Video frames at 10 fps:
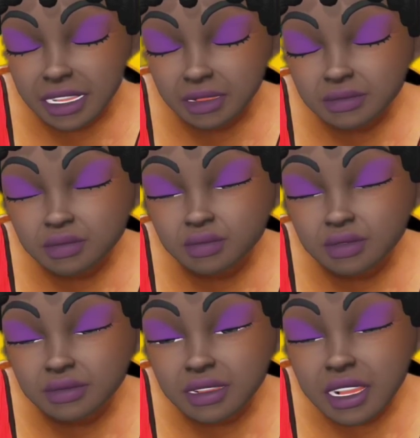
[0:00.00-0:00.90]

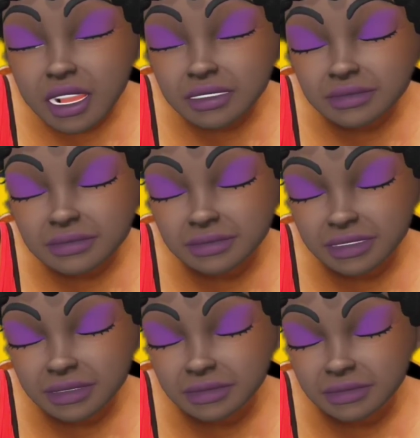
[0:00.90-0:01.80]
Will call
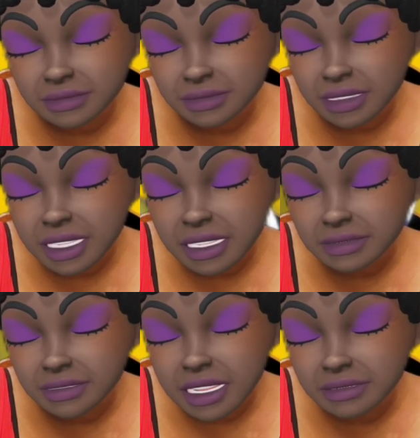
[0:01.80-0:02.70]
himself or any
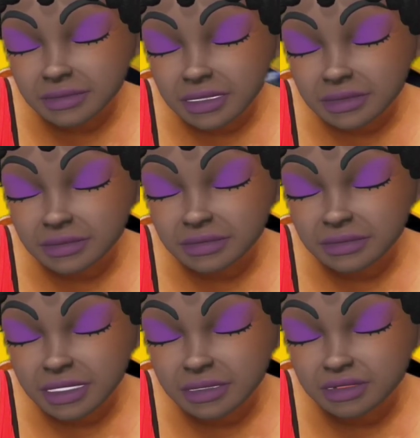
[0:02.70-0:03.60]
black male
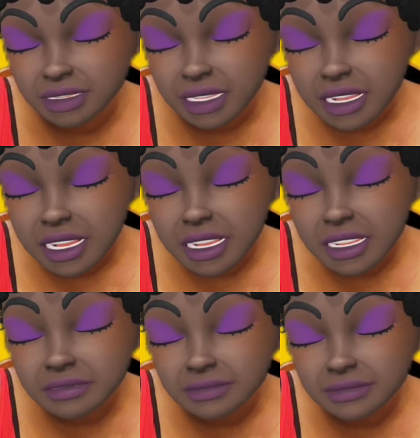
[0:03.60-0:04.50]
reflection
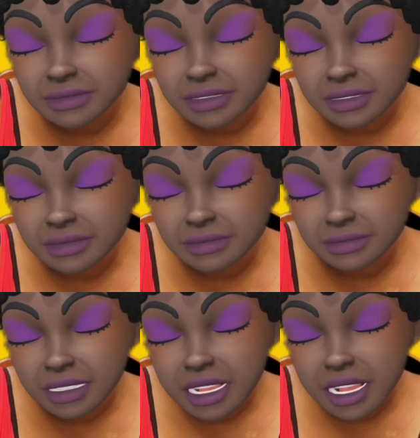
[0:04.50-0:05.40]
of himself
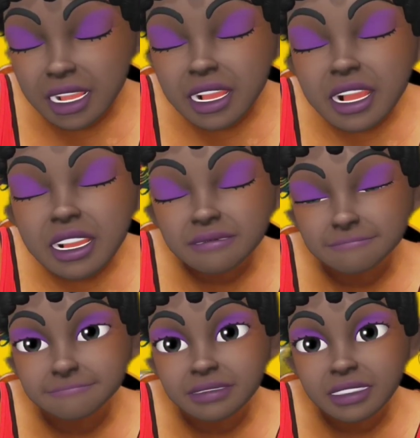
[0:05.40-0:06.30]
a
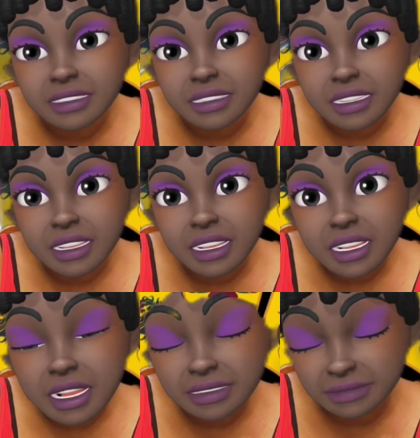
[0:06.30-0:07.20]
mother
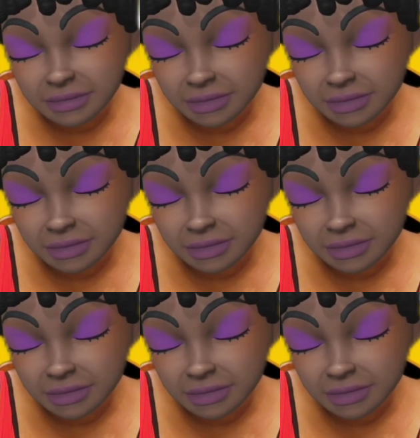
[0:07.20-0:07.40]
effort.